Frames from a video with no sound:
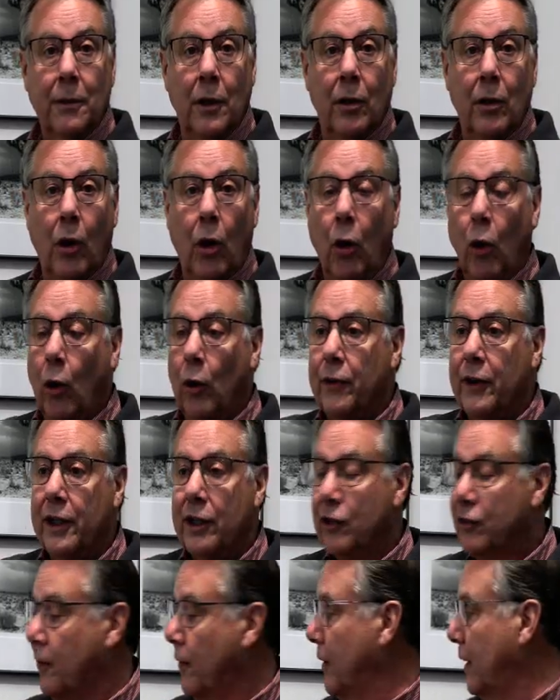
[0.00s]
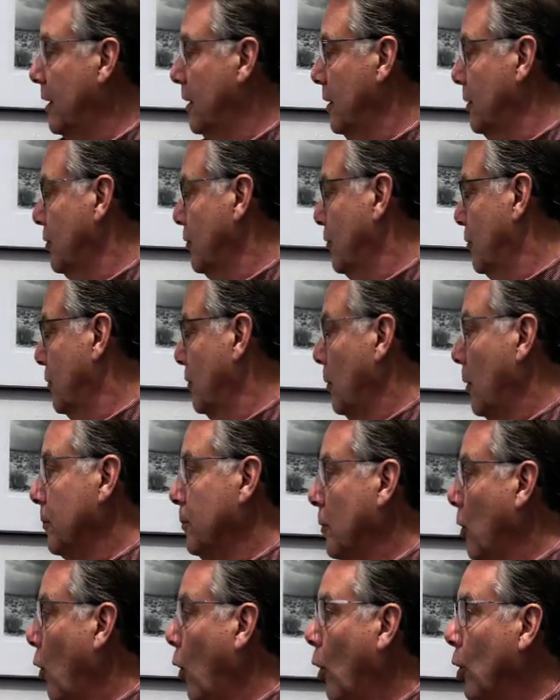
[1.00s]
all these things,
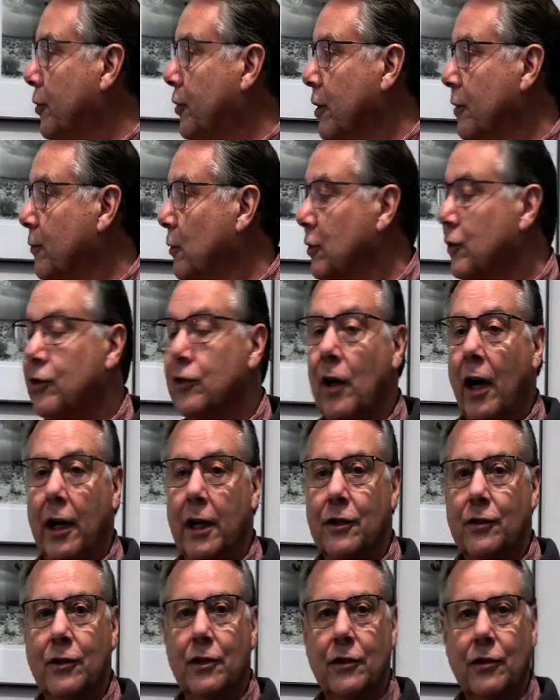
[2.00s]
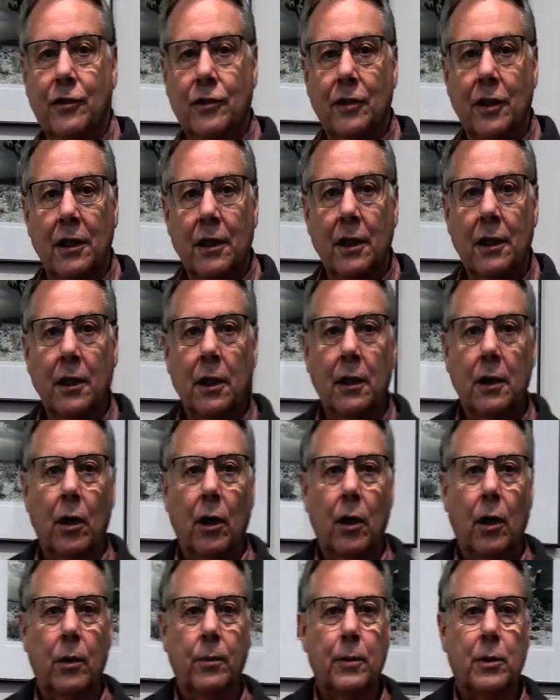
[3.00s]
all different sizes,
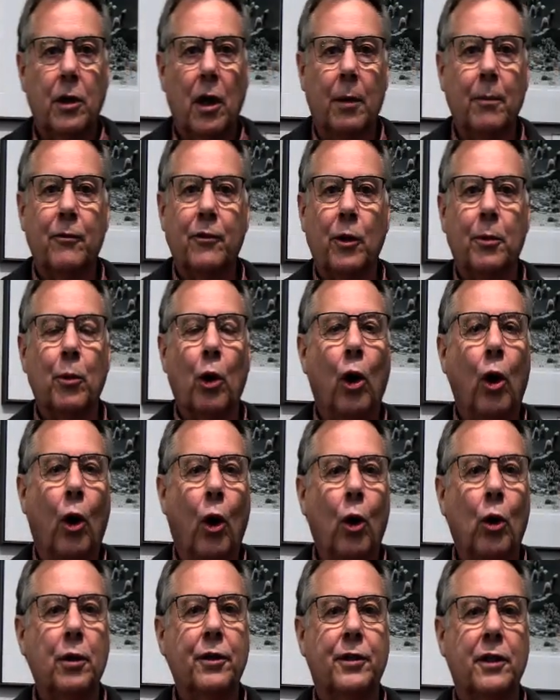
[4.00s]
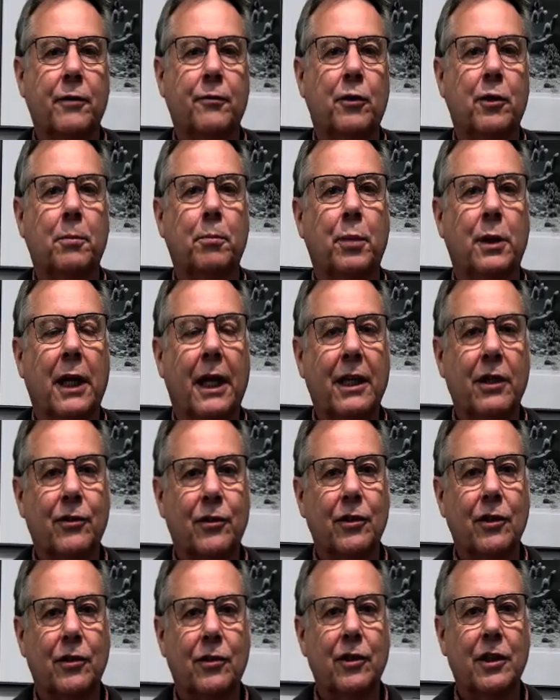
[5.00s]
come from all different
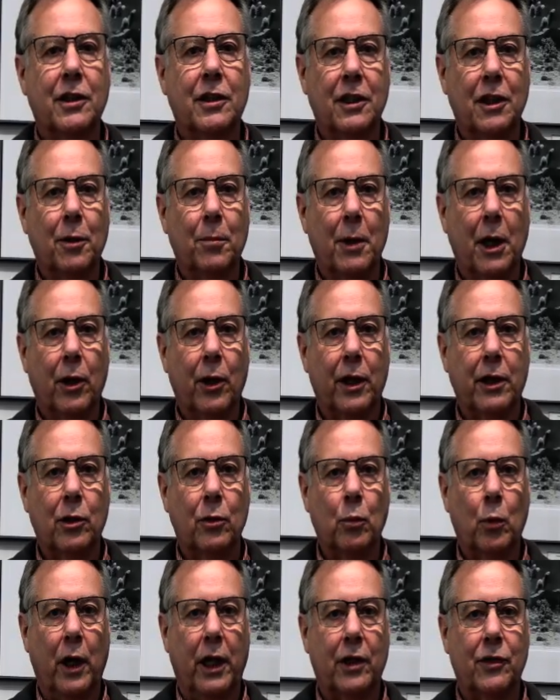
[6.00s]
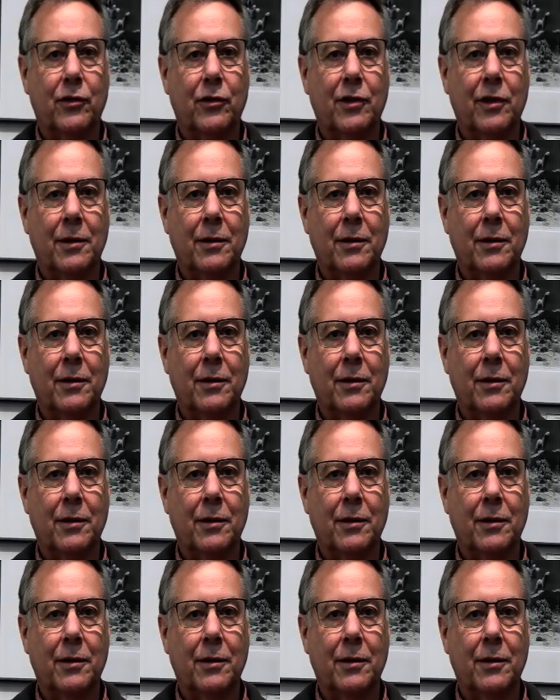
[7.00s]
places in the American West.